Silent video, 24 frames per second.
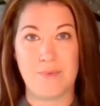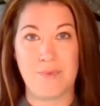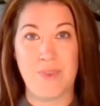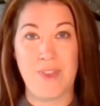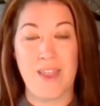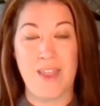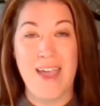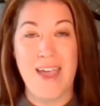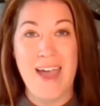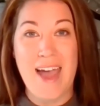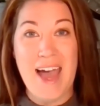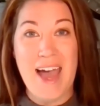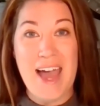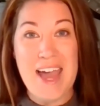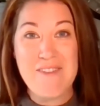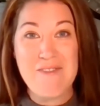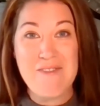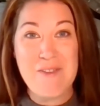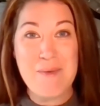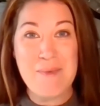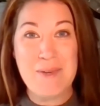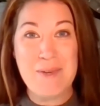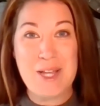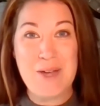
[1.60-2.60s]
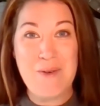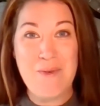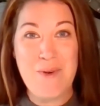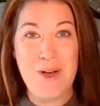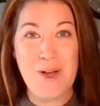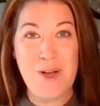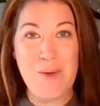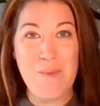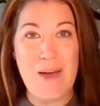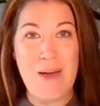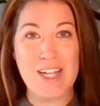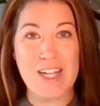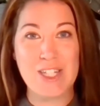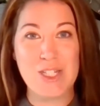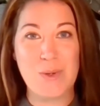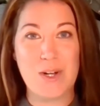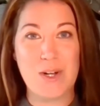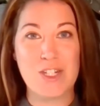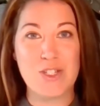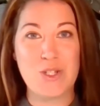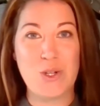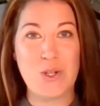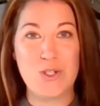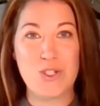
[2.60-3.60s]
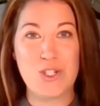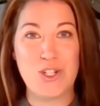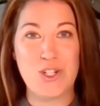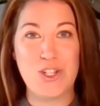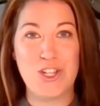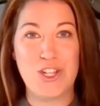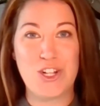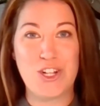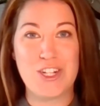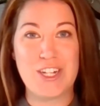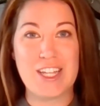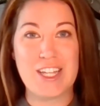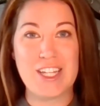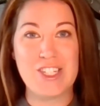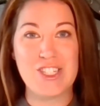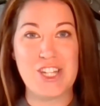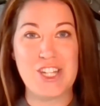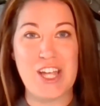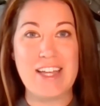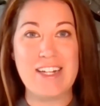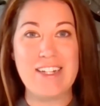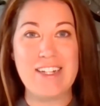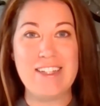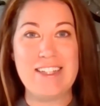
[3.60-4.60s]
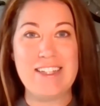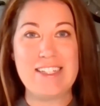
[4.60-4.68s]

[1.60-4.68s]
Hey everybody, welcome back to our social learning channel.